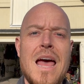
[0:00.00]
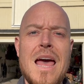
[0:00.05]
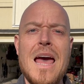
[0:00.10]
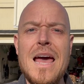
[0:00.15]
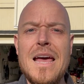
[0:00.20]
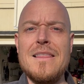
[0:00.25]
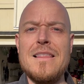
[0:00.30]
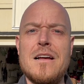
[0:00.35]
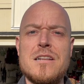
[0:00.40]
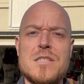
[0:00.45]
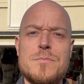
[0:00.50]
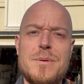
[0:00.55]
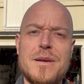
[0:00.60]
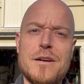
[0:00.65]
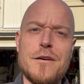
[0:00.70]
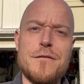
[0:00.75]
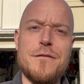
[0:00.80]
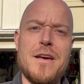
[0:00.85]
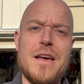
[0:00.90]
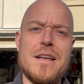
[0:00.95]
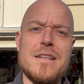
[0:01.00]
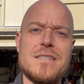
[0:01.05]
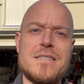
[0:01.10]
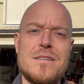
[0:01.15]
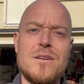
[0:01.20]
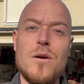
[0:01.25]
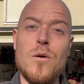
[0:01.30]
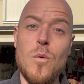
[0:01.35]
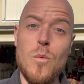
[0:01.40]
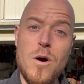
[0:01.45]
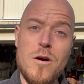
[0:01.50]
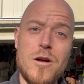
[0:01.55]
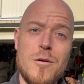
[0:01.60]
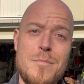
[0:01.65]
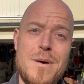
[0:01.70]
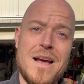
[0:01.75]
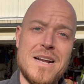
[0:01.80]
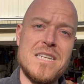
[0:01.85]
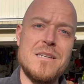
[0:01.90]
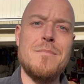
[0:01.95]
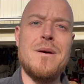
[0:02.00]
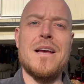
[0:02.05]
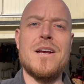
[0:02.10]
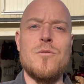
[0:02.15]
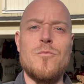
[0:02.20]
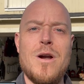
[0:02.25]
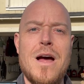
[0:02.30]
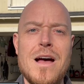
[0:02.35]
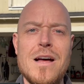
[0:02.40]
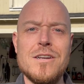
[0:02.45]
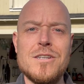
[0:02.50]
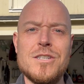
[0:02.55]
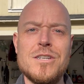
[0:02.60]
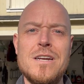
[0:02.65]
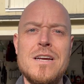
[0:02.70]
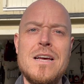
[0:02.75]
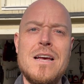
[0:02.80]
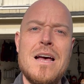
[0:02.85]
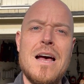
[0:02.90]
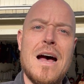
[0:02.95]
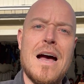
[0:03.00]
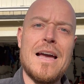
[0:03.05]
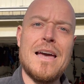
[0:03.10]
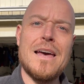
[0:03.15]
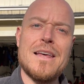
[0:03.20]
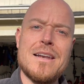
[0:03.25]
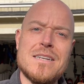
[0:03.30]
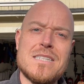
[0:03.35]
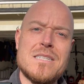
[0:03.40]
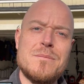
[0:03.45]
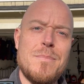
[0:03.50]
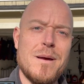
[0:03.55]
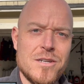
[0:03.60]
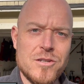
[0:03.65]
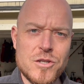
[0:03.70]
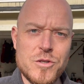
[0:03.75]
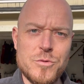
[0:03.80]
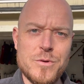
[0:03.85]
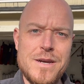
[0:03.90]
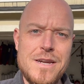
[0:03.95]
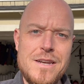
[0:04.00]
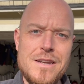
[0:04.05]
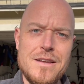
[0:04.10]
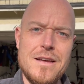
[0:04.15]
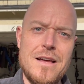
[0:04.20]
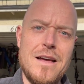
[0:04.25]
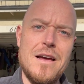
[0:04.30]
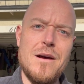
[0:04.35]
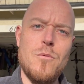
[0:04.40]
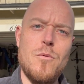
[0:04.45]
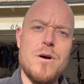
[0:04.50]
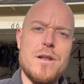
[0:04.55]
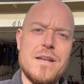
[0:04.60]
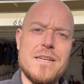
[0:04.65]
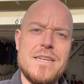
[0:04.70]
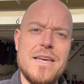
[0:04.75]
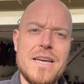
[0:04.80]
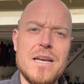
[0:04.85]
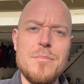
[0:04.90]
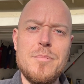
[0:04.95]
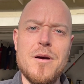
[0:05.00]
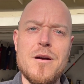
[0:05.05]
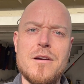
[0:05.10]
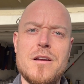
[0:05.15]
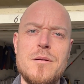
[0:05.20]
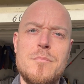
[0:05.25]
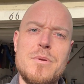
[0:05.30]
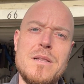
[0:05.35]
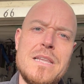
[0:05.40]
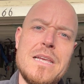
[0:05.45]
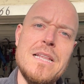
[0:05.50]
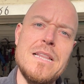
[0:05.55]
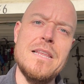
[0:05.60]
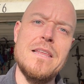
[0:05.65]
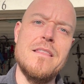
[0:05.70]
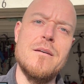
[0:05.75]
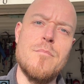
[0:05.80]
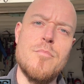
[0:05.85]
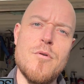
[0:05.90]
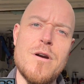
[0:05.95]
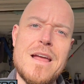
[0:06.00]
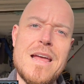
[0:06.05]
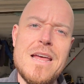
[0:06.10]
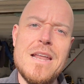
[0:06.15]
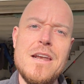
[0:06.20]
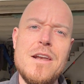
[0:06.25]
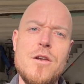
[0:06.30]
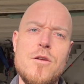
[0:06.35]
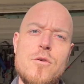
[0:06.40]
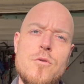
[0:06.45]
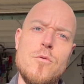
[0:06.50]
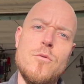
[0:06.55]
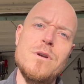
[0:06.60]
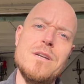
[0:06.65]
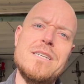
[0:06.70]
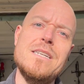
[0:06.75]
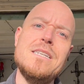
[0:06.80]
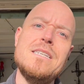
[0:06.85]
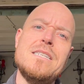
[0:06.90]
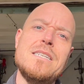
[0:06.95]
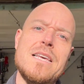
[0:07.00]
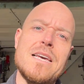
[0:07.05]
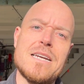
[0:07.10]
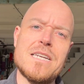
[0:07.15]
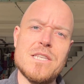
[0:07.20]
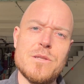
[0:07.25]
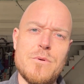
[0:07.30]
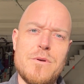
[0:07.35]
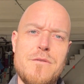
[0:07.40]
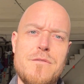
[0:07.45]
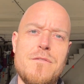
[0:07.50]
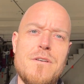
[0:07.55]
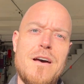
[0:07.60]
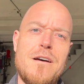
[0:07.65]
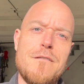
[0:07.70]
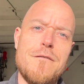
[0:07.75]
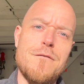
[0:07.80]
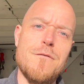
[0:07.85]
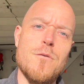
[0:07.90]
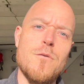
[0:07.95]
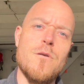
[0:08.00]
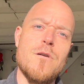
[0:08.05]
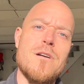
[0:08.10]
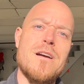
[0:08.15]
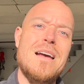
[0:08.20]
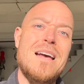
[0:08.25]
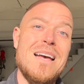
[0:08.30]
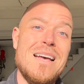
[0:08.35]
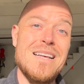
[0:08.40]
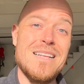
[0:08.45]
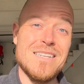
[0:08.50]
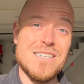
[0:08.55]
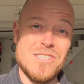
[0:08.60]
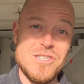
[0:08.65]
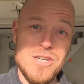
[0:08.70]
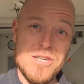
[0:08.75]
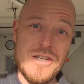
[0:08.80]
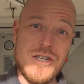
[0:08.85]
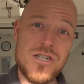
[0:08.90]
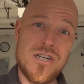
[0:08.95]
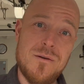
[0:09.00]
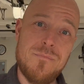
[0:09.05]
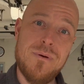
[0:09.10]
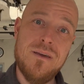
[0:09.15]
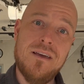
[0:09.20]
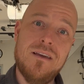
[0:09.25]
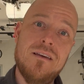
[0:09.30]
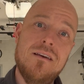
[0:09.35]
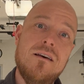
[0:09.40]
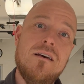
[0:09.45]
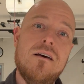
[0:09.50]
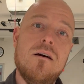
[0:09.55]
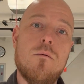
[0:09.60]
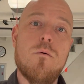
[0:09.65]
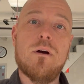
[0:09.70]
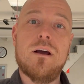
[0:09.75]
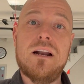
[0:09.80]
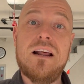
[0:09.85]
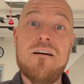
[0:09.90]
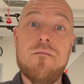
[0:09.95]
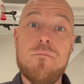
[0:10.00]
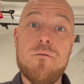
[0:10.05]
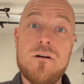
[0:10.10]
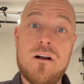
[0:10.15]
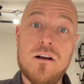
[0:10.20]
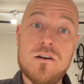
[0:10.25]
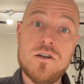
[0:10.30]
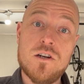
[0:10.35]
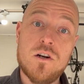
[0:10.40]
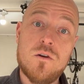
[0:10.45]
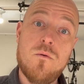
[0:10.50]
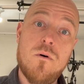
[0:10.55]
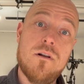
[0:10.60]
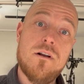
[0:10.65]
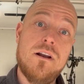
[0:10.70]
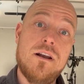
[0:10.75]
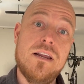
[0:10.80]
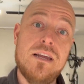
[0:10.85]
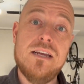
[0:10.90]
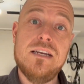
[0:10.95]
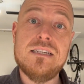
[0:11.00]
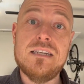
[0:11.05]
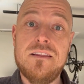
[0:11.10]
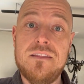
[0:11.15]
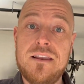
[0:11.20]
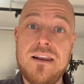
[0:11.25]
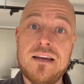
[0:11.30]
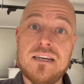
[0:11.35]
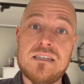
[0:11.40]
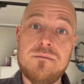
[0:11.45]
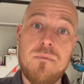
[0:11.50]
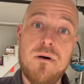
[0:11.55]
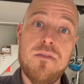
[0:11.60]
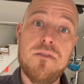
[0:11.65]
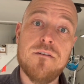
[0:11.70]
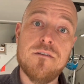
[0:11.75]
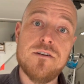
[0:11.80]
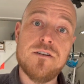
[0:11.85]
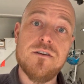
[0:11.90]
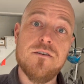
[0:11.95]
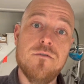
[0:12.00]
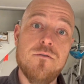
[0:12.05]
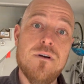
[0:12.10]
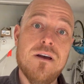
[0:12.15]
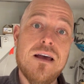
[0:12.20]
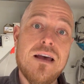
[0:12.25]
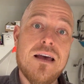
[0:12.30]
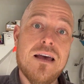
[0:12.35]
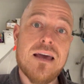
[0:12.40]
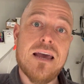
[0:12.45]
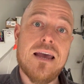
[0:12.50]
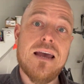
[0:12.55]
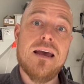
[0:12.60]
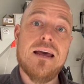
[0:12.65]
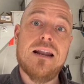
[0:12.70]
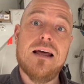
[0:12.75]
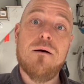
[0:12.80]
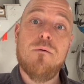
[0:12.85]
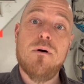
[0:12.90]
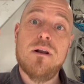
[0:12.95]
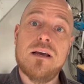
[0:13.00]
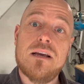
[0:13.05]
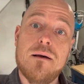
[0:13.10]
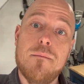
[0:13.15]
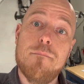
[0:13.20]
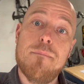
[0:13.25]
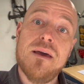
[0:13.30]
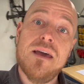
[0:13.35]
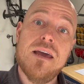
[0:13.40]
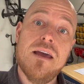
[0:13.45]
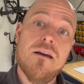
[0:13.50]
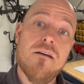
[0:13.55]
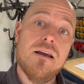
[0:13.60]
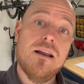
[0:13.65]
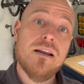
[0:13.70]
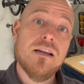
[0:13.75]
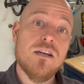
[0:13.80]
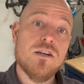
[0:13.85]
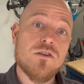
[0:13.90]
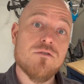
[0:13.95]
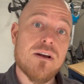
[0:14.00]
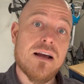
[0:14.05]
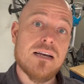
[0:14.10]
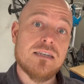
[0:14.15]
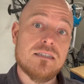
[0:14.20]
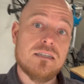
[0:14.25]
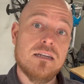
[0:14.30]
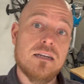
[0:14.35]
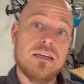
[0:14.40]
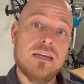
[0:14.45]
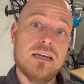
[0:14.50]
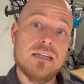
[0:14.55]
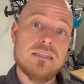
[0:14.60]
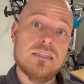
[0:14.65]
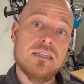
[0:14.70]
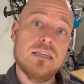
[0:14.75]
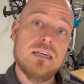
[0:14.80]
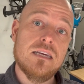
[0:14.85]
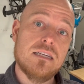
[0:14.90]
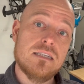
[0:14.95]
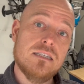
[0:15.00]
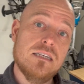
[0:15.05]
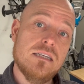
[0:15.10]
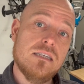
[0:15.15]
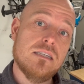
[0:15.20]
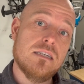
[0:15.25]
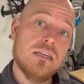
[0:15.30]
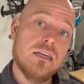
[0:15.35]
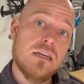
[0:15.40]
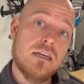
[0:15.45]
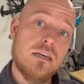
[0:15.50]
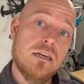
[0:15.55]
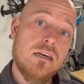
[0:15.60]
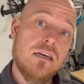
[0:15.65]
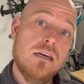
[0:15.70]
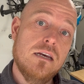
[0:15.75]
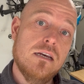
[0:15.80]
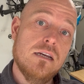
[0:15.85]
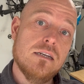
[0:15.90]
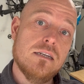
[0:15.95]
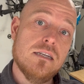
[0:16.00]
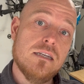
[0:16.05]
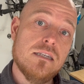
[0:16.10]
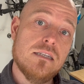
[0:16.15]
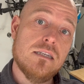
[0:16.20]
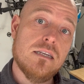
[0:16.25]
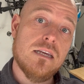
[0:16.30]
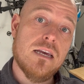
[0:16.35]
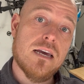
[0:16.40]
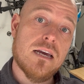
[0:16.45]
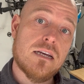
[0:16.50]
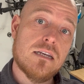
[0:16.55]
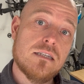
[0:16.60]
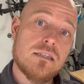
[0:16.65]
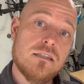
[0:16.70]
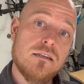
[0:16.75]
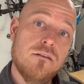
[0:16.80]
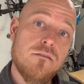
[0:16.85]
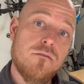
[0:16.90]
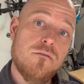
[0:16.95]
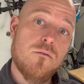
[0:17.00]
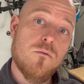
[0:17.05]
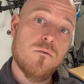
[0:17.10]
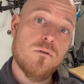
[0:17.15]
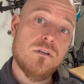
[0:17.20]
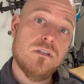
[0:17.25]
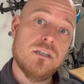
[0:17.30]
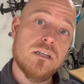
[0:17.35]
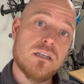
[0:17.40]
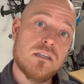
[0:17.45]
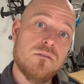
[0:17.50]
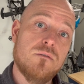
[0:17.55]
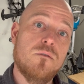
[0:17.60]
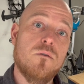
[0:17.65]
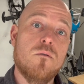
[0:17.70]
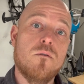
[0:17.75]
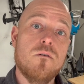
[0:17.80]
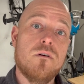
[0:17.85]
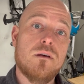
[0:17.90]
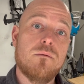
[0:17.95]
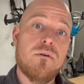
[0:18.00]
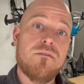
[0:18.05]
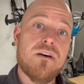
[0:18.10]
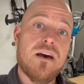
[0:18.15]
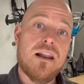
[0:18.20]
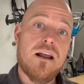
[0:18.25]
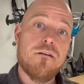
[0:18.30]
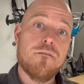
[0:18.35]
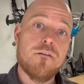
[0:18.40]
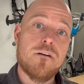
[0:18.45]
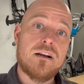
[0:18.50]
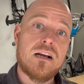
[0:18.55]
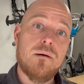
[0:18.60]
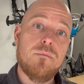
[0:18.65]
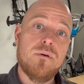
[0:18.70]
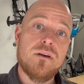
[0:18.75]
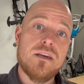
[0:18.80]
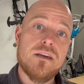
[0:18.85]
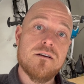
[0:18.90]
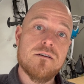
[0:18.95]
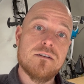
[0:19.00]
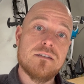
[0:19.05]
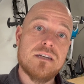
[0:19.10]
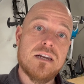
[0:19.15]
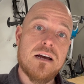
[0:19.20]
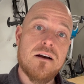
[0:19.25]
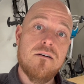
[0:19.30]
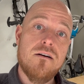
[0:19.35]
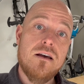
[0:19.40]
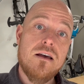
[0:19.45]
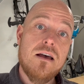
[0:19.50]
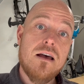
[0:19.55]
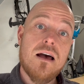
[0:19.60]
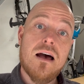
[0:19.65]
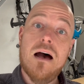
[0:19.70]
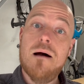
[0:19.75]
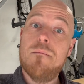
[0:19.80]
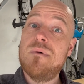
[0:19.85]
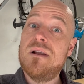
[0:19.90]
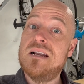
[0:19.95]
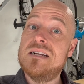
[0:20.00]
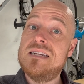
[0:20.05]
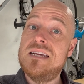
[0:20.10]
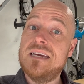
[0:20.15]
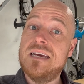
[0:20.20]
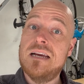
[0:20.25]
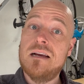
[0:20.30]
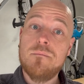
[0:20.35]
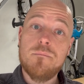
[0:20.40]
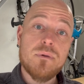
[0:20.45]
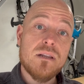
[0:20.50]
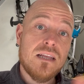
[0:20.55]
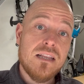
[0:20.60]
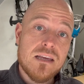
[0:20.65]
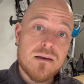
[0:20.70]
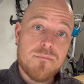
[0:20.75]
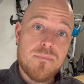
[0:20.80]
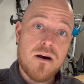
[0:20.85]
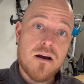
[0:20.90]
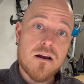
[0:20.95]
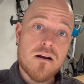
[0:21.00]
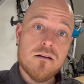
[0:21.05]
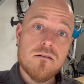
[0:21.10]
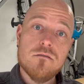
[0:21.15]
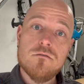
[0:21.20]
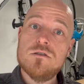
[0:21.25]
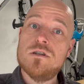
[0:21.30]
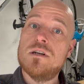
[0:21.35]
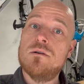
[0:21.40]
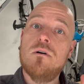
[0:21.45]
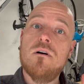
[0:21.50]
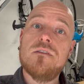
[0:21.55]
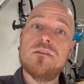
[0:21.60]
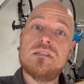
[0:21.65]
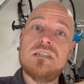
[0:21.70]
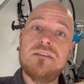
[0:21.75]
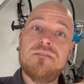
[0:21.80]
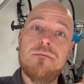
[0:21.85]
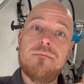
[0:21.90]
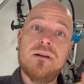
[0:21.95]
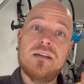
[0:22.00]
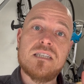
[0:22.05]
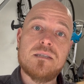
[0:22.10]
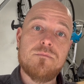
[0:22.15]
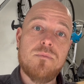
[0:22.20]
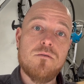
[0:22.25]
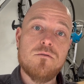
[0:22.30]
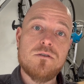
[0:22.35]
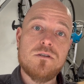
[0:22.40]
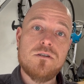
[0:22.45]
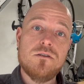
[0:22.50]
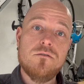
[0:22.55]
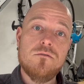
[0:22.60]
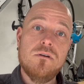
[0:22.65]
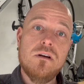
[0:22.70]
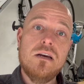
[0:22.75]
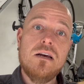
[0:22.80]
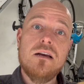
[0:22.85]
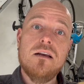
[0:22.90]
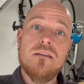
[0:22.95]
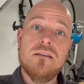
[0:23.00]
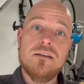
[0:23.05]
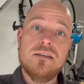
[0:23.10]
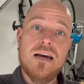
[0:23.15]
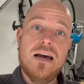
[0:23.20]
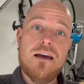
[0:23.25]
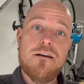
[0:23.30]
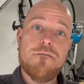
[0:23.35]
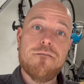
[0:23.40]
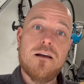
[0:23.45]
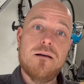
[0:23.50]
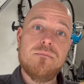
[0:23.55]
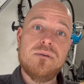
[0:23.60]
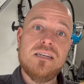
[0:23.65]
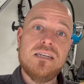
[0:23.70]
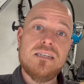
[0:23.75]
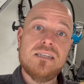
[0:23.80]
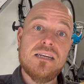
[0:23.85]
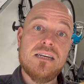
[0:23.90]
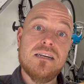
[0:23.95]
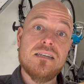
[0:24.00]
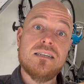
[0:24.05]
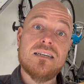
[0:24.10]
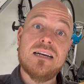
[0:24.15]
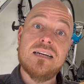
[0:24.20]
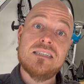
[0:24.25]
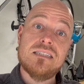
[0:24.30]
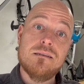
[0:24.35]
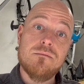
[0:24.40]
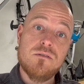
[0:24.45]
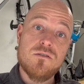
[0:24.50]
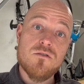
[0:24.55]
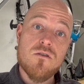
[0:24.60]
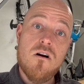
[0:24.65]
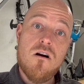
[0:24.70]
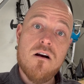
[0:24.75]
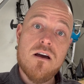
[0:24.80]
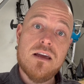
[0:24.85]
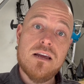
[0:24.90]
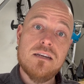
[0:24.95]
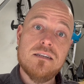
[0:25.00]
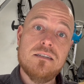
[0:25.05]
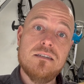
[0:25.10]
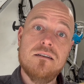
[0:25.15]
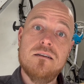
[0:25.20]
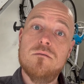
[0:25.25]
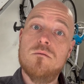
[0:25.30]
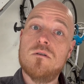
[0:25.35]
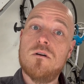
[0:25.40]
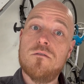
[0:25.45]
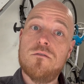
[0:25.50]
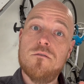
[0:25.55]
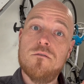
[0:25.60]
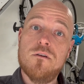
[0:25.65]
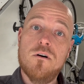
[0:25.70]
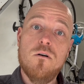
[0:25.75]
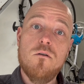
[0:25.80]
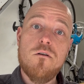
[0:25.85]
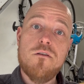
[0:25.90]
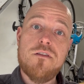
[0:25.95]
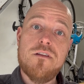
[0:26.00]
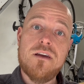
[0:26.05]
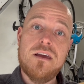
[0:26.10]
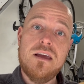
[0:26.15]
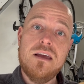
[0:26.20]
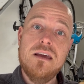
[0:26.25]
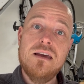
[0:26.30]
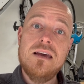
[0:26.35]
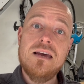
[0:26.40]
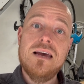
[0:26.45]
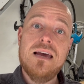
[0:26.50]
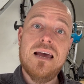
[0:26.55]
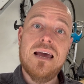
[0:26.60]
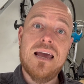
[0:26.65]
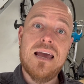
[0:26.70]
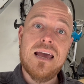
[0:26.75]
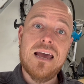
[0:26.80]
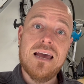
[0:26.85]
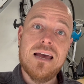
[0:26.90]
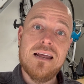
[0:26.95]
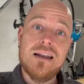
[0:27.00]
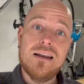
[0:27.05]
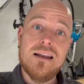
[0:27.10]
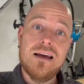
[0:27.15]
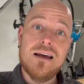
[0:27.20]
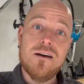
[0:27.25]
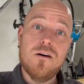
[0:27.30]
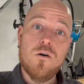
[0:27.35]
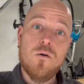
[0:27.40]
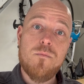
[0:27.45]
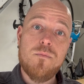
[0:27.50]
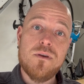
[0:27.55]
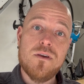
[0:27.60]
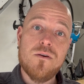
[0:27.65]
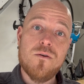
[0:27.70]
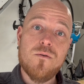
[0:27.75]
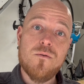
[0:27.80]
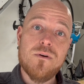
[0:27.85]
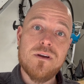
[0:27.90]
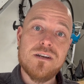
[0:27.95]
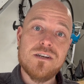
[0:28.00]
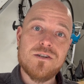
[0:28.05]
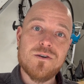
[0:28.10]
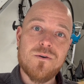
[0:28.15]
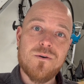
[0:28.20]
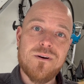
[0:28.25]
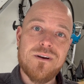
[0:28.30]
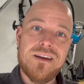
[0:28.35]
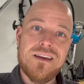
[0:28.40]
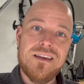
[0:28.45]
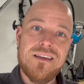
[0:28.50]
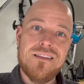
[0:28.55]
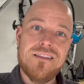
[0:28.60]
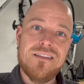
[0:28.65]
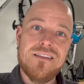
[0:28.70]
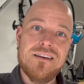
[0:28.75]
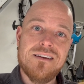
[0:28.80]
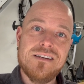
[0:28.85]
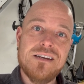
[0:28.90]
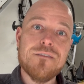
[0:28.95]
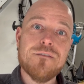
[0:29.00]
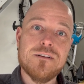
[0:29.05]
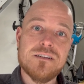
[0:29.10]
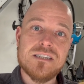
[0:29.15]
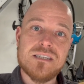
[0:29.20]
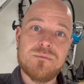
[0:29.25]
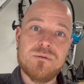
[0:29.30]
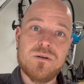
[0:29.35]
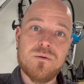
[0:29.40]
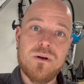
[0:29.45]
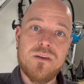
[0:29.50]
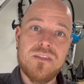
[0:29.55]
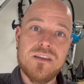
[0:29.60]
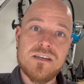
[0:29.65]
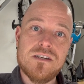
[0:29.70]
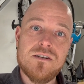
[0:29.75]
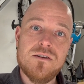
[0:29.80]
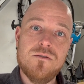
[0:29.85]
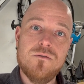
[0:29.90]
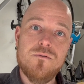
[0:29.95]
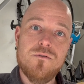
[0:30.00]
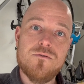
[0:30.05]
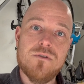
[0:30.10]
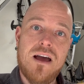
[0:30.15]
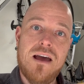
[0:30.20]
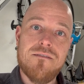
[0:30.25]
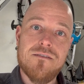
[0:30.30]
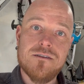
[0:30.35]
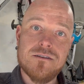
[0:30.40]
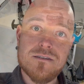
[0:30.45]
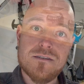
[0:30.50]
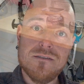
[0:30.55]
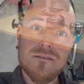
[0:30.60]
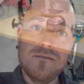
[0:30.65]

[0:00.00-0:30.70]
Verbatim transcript: Hey loudspeaker fans, welcome back to my garage. I got a special treat. I want to take apart completely the brand new DCX354. It's just shipping. We're going to have production quantities in the next month or two, and I want to compare and contrast it against the existing DCX464 that we've had out for a couple years now. I'm going to take it completely apart, show you all the stuff I'm not supposed to, the diaphragm details, I got some drawings, we'll go through the whole thing, and I hope you enjoy the differences between the two drivers.